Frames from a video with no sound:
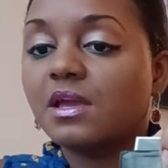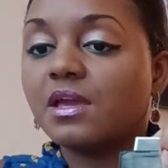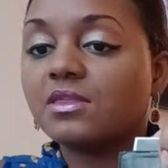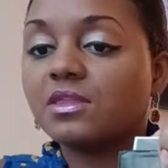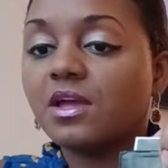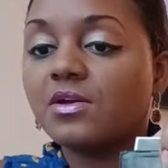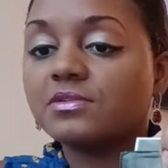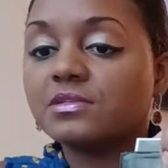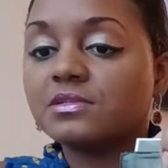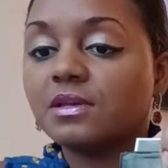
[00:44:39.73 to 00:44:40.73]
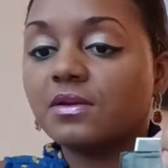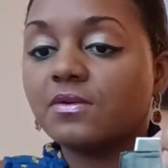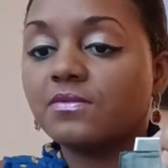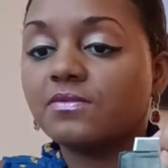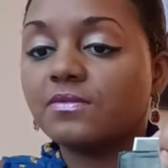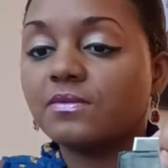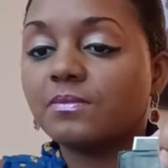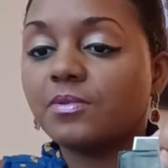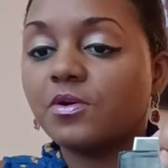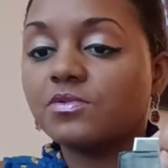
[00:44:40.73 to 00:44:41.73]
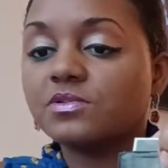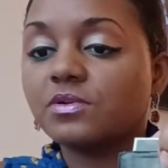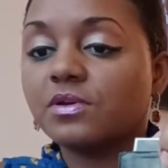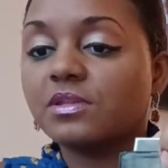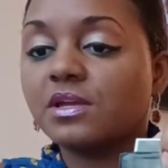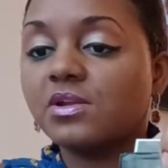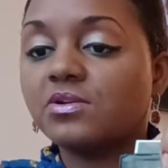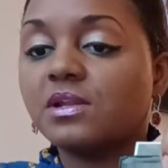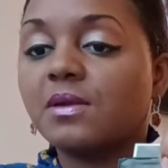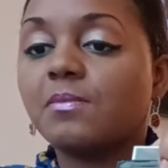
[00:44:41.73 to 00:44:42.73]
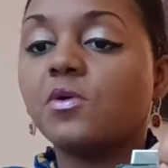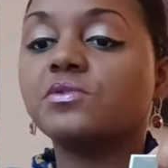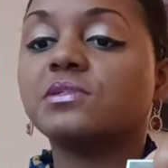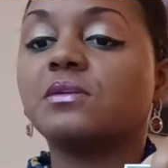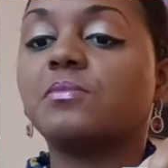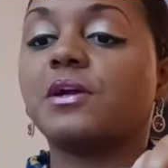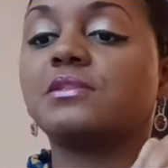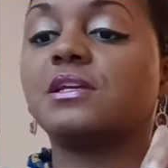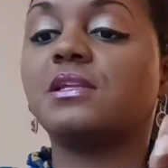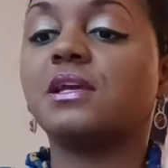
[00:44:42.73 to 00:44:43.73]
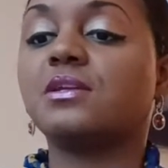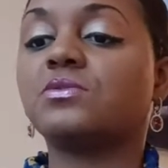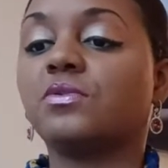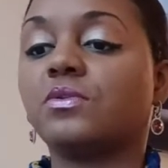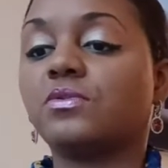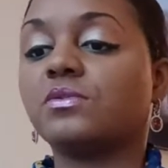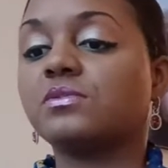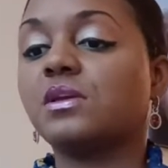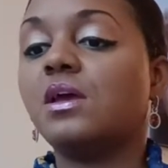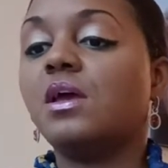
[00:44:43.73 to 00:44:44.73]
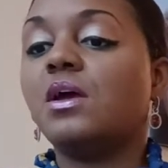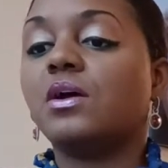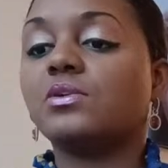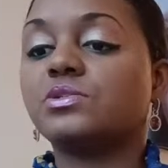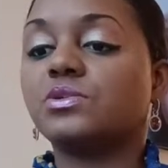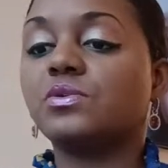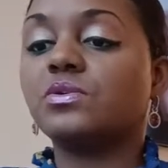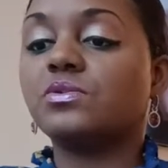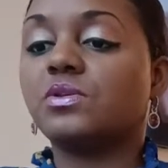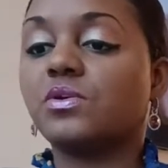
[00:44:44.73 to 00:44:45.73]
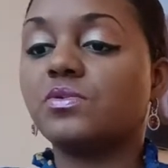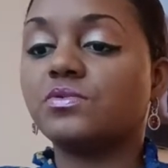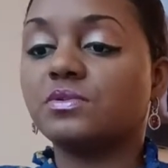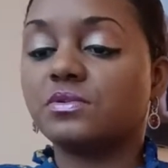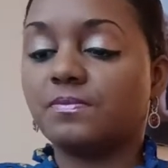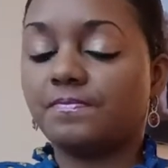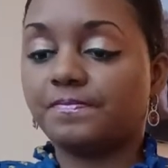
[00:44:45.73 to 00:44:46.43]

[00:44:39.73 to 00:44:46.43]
and thousands of posts on the internet, mostly by teenage girls. Assured those